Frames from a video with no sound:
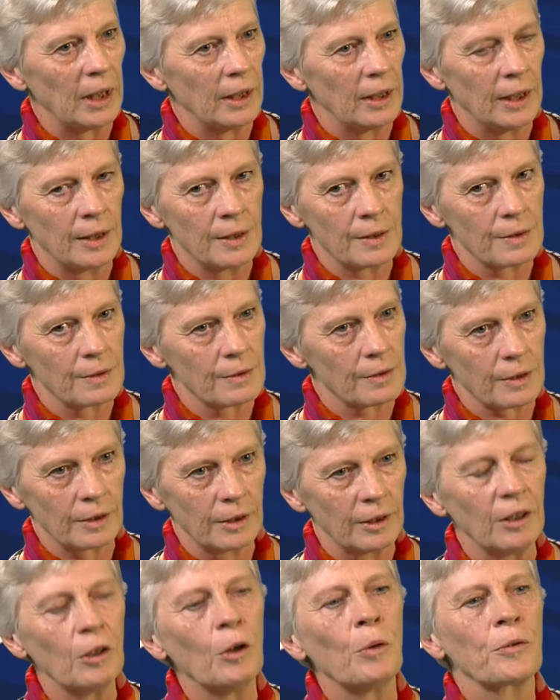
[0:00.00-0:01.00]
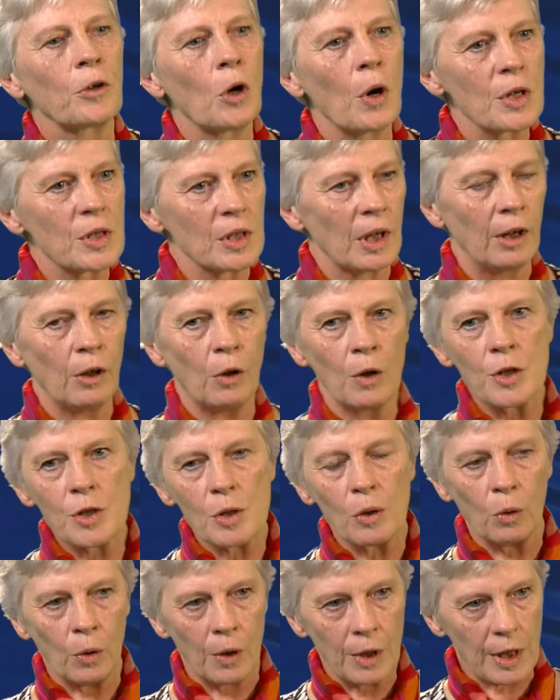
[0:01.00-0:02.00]
and of course I
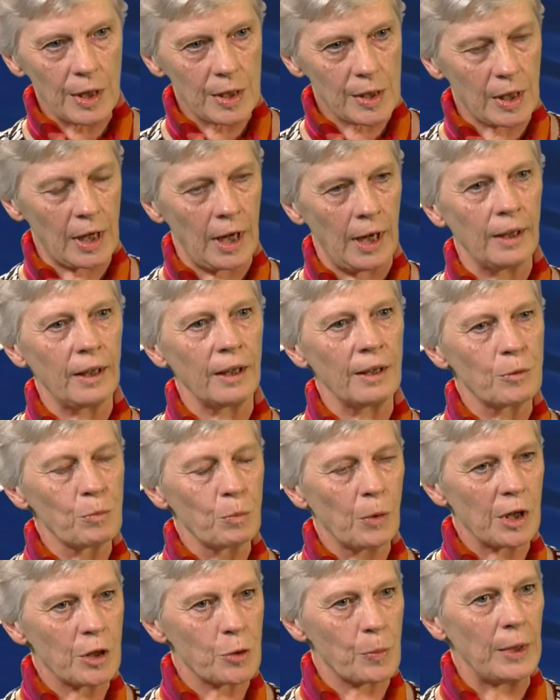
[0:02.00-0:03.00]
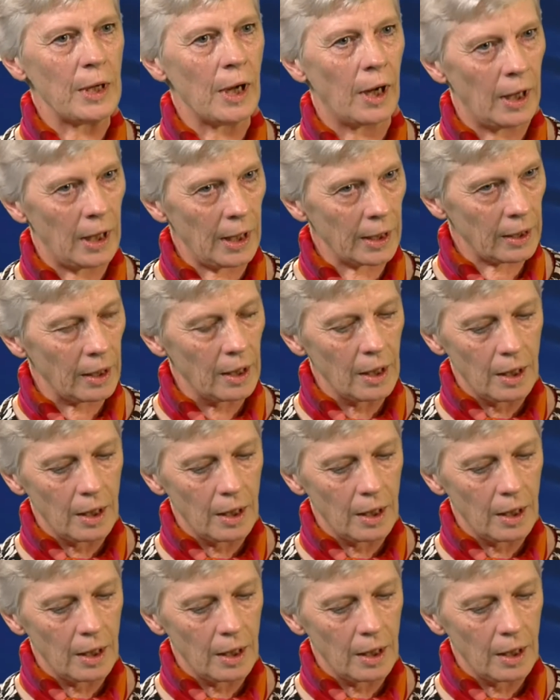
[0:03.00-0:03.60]
also understand it must be hard